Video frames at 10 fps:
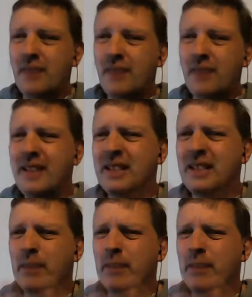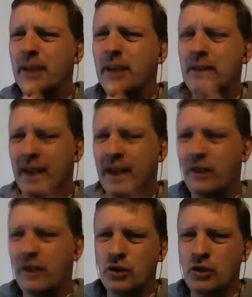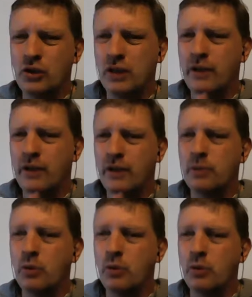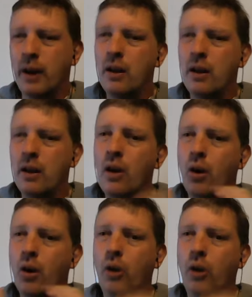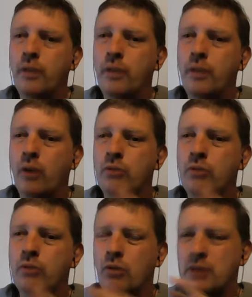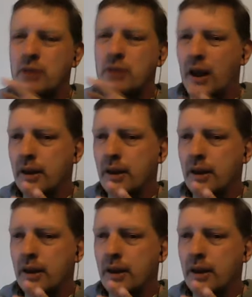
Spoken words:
this is a completely different kettle of fish altogether, this book, where all the poems are almost like